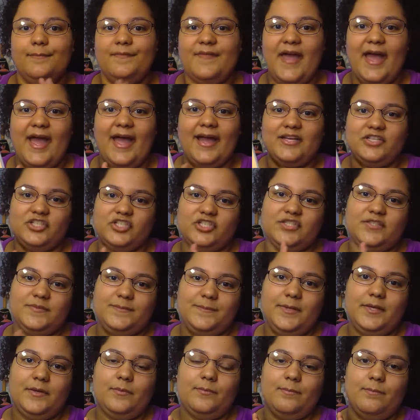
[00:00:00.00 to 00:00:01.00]
the actions
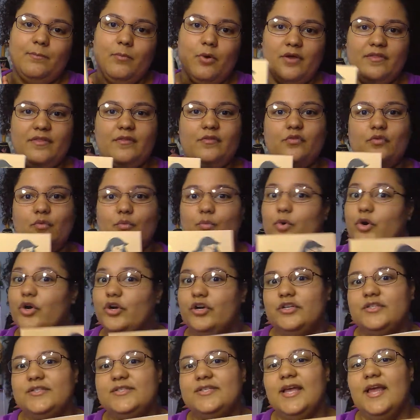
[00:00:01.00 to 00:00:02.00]
speak more than the
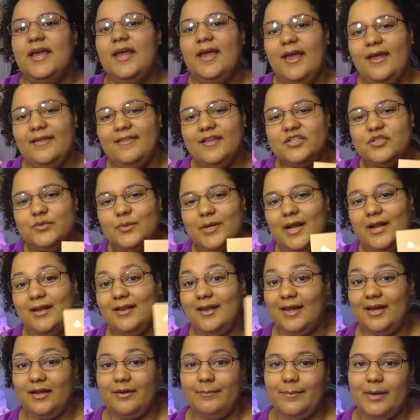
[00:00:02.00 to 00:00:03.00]
words, and that's what I
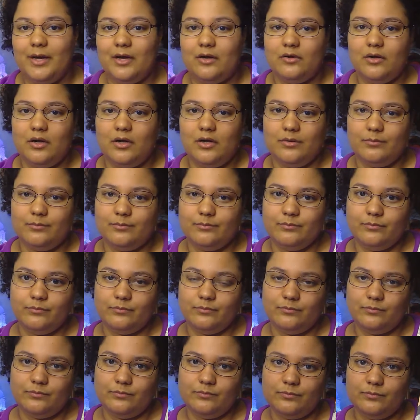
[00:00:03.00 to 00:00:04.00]
like about
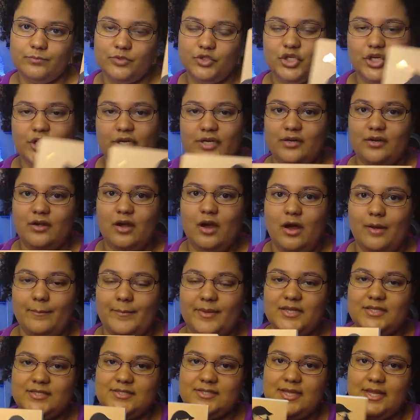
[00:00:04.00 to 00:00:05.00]
certain
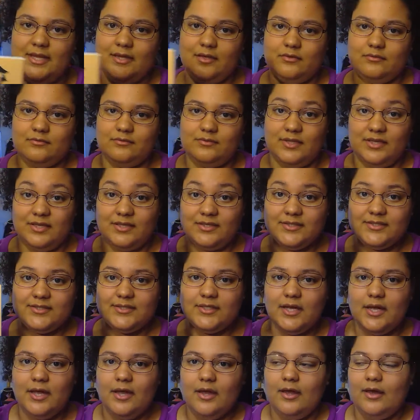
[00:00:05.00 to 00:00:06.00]
comics like
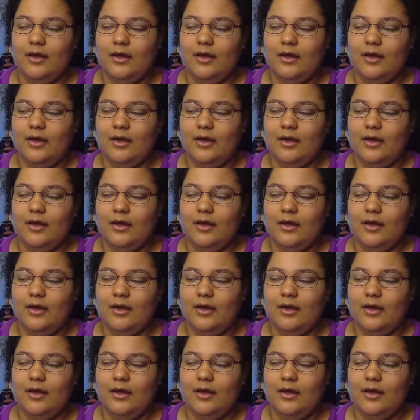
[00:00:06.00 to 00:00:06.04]
this.